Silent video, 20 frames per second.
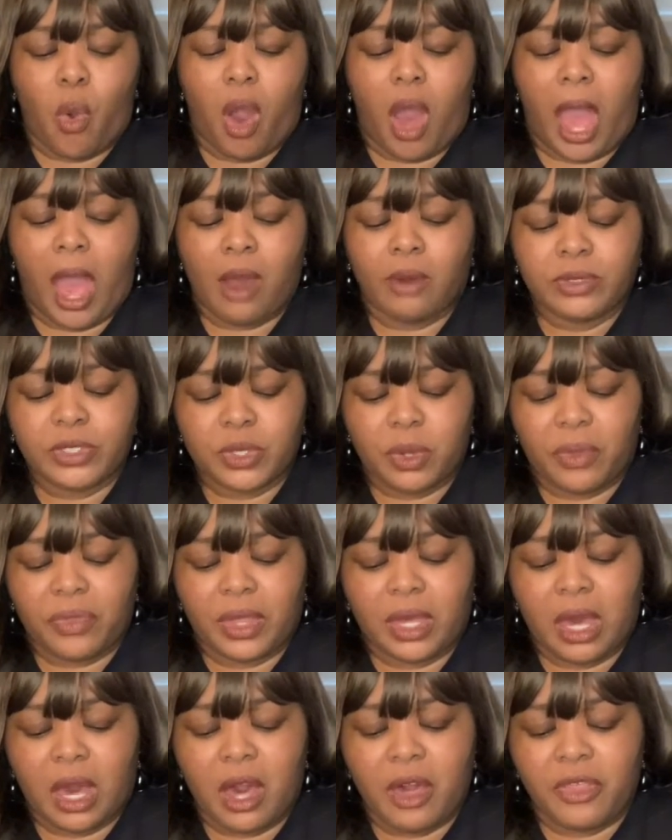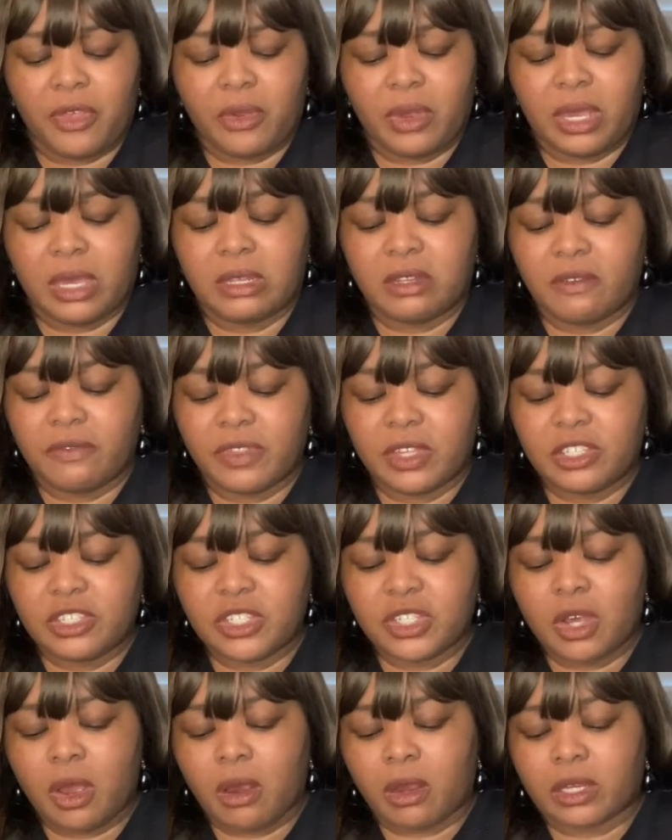out on the other end of this
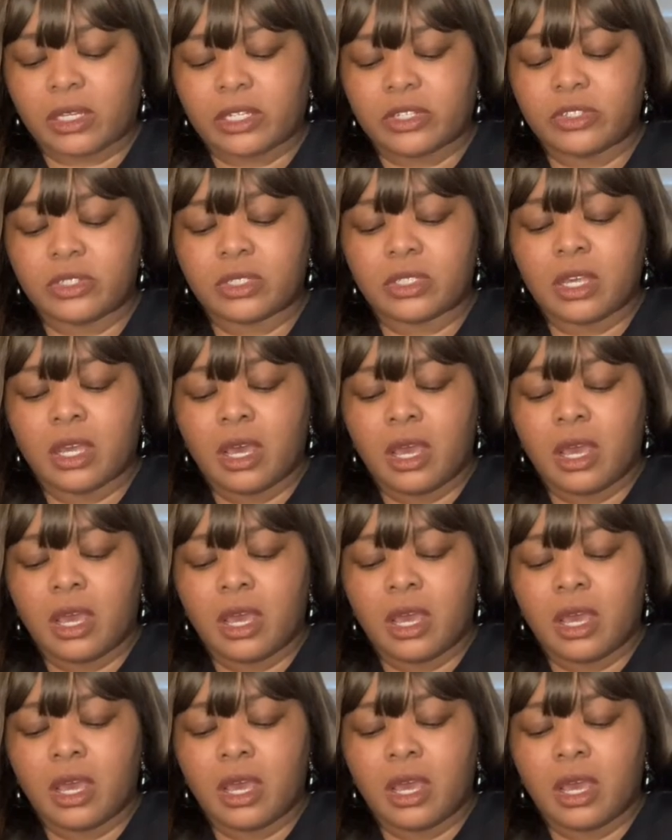darkness,